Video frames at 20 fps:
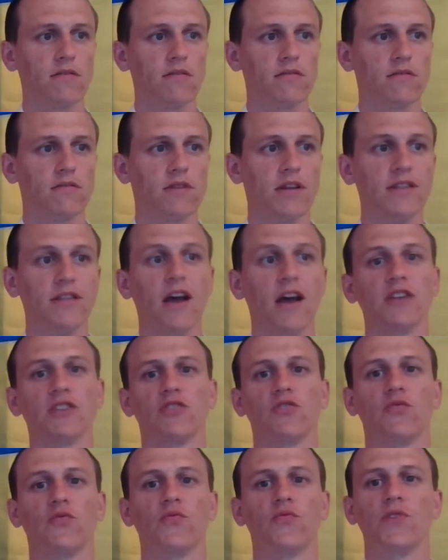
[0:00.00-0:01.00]

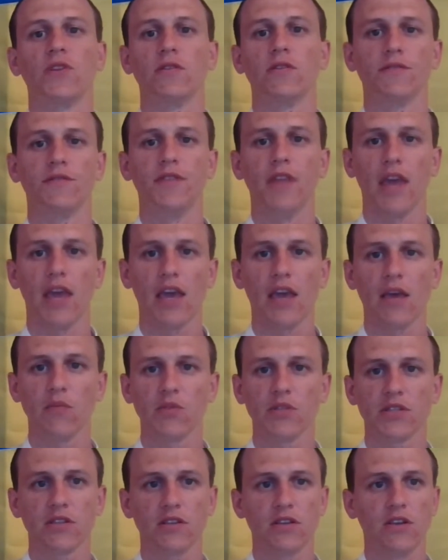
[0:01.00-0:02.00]
another field
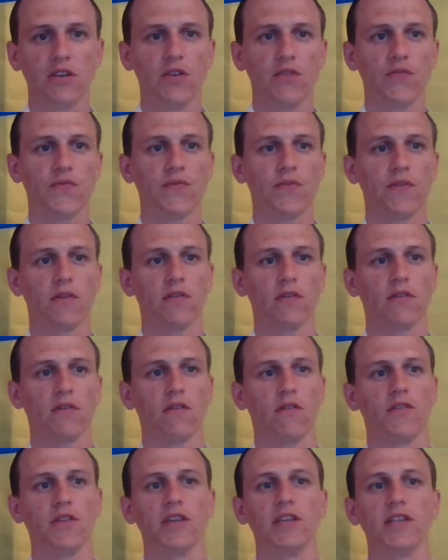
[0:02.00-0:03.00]
names, if
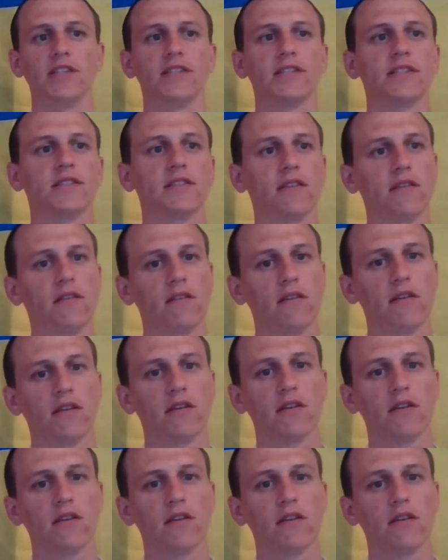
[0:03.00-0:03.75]
this